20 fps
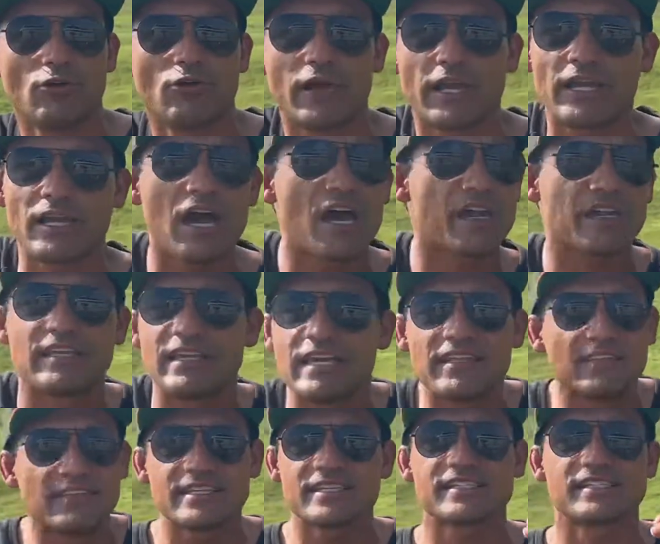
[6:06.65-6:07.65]
oh, I gotta
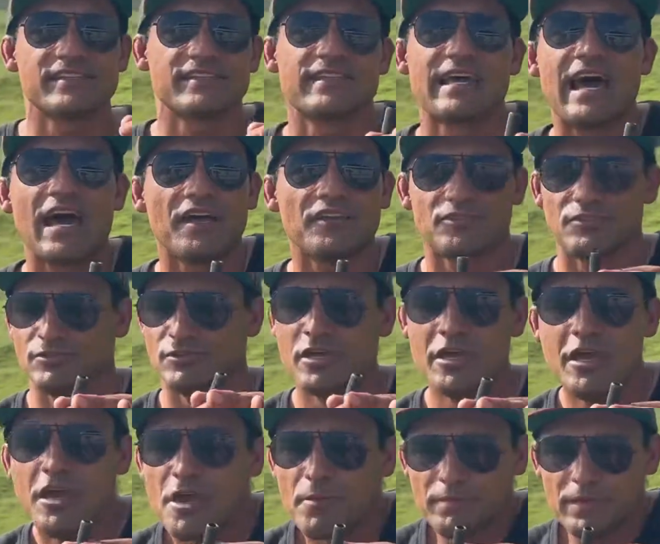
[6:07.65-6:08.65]
get this and that to
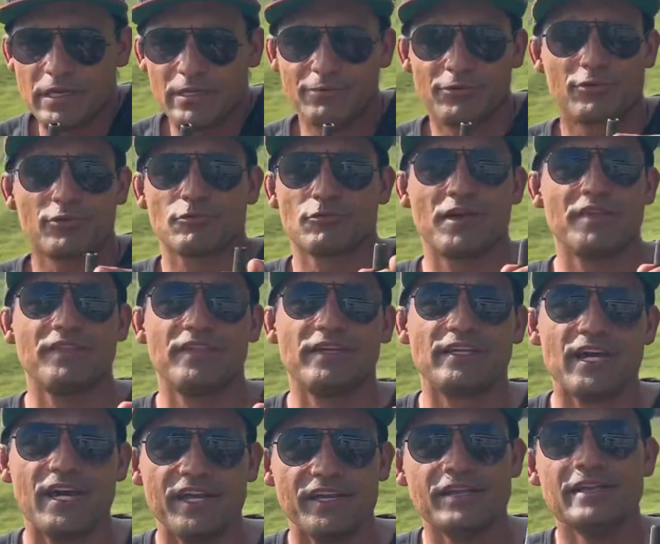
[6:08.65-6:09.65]
be able to run the
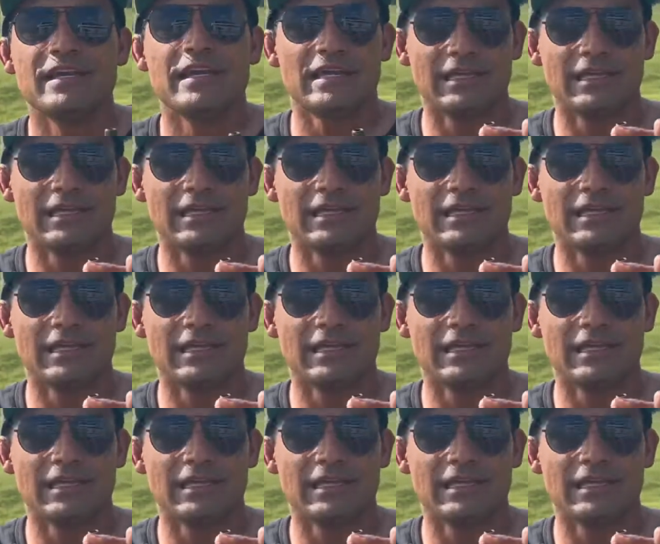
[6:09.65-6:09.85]
gun.